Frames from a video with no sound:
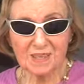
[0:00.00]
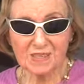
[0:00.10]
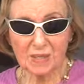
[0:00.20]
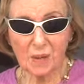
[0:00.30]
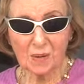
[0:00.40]

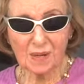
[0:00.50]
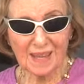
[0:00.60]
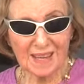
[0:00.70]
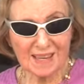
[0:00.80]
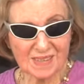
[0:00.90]
as long
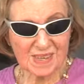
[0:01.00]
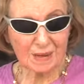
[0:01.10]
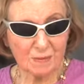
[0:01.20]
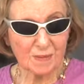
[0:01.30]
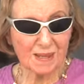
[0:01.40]
as
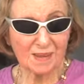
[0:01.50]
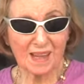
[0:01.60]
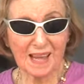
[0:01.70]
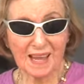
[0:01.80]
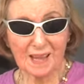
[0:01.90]
I feel
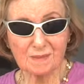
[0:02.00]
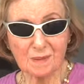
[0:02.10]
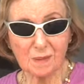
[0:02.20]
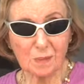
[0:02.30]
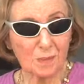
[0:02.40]
I have
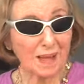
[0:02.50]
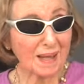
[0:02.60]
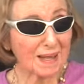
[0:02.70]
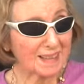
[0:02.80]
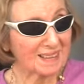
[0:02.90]
all my